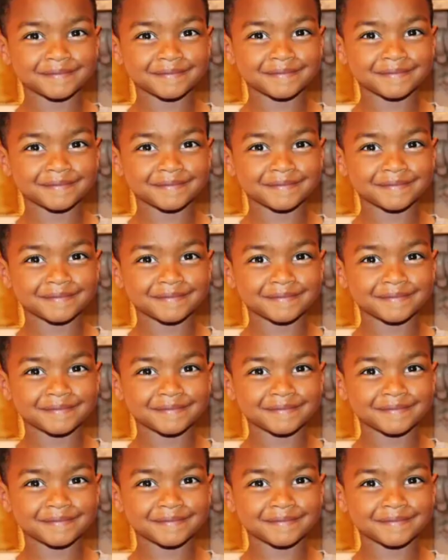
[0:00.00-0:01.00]

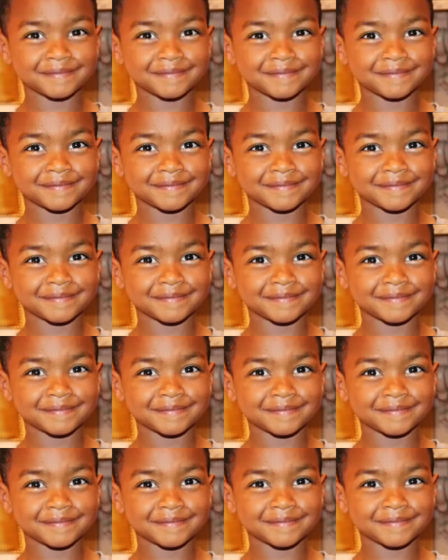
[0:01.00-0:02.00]

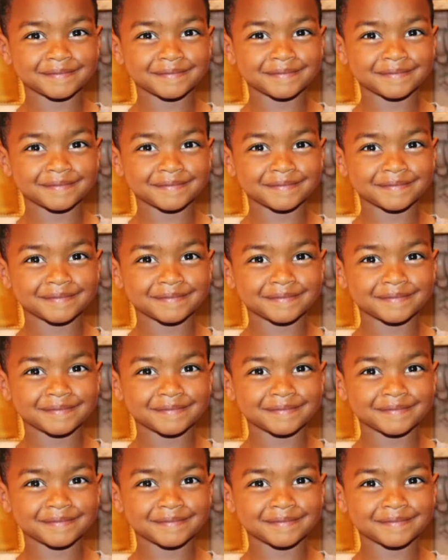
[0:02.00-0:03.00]

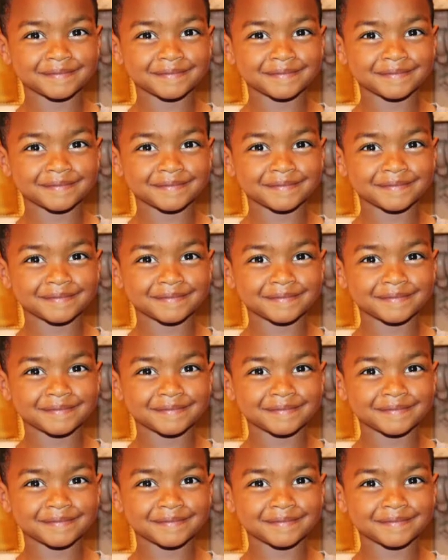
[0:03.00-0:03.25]
Nothing is said.